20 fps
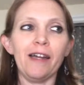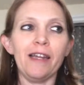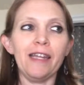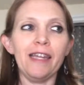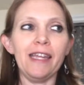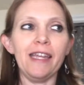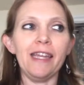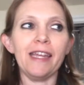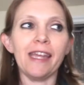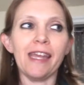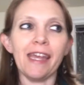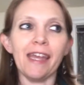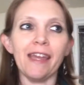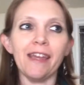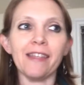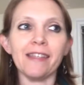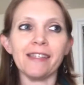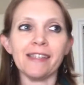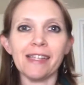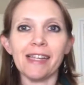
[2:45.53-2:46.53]
He
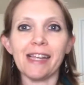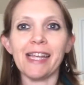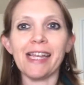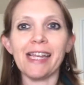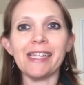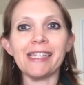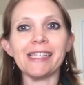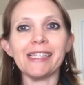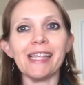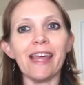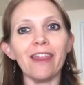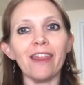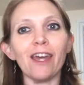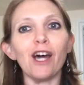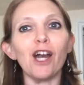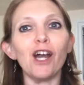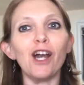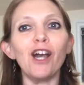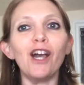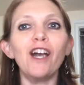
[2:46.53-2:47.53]
kisseth
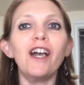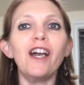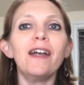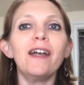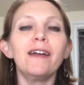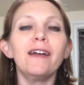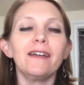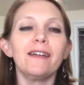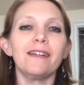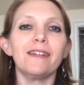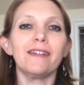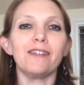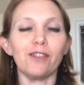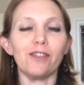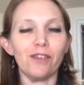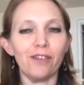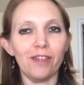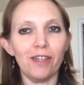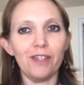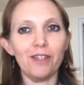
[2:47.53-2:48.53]
her.
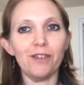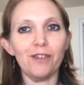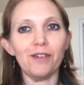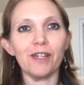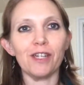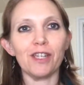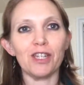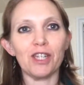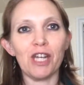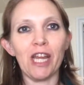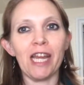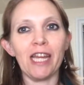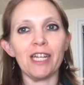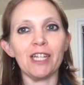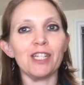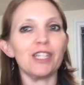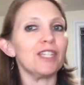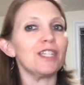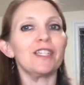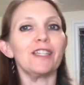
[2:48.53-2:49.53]
So they do
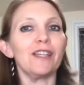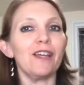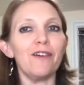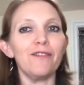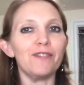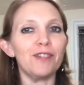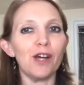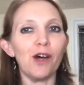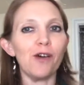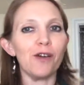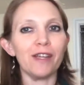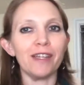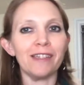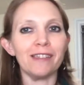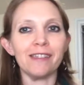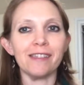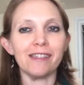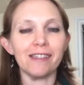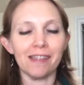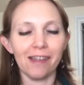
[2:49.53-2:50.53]
exchange love
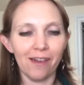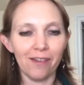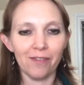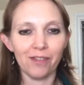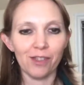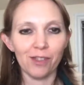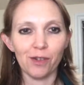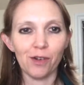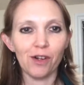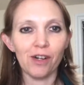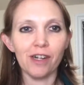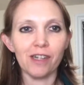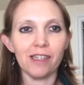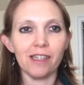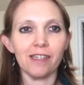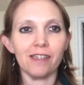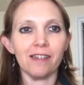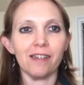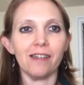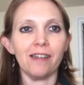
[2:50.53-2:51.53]
tokens of a
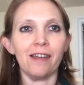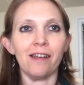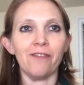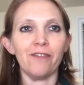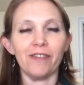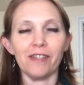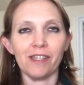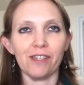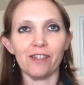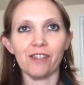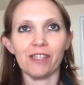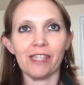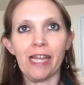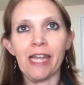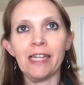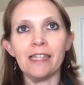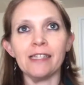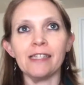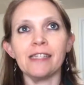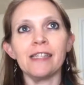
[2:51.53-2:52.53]
sort in a physical
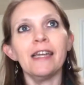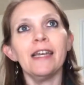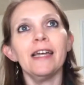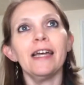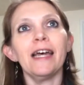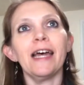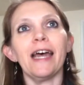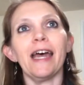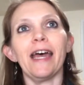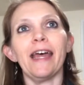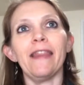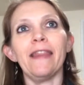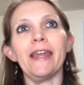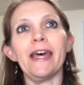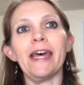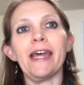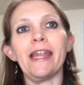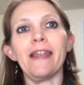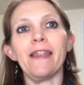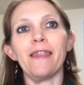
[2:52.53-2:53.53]
sense. And
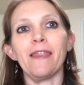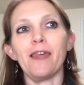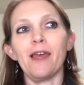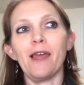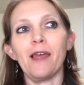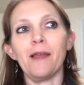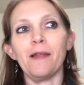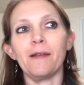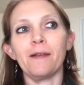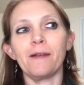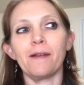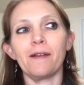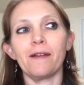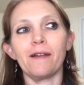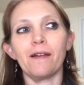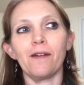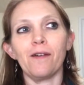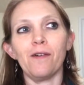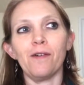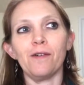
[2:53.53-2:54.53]
then they
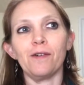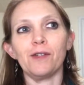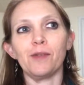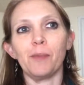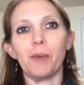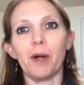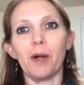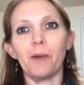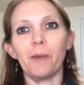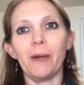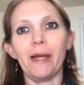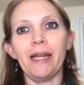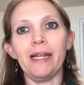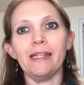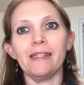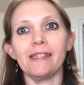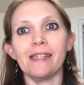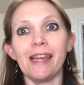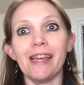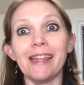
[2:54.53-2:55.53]
go to part
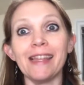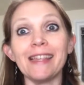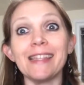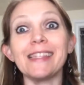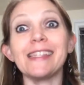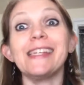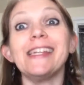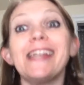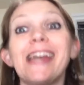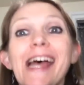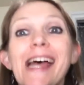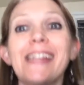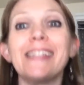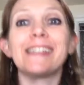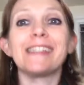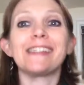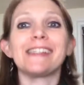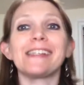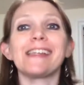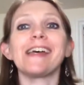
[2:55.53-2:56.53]
ways, and then the scene
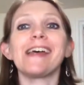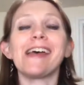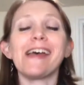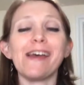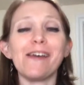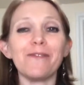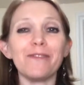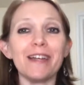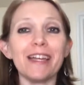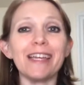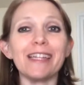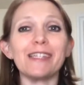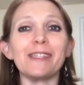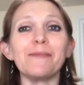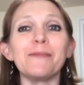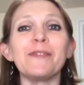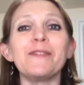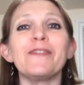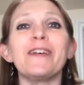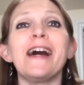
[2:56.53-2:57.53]
ends, and we get to
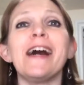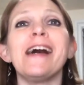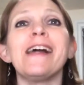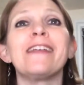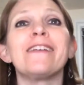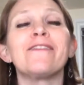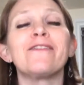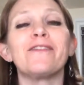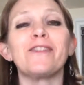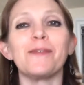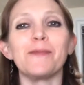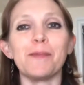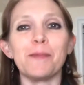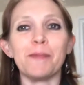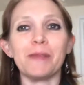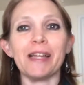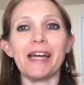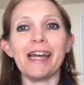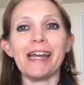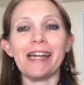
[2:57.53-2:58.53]
move on from the
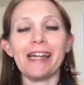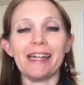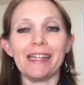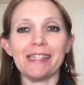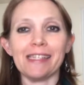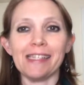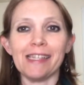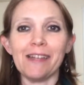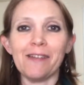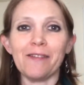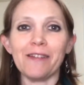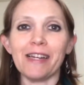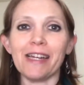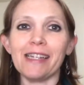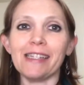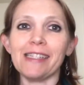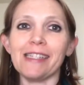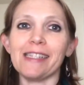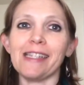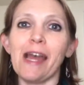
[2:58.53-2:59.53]
play and see what
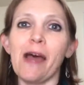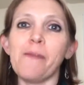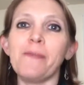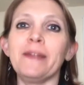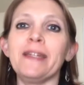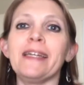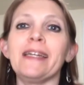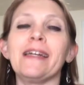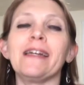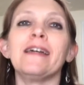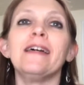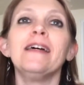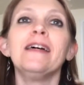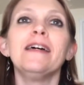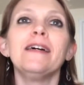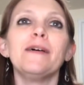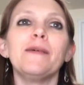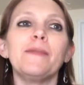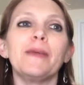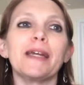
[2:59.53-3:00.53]
else is happening,
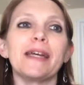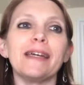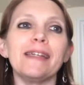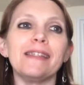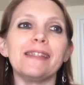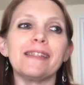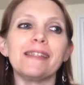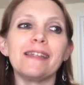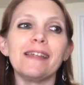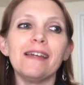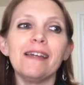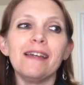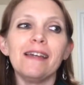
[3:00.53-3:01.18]
because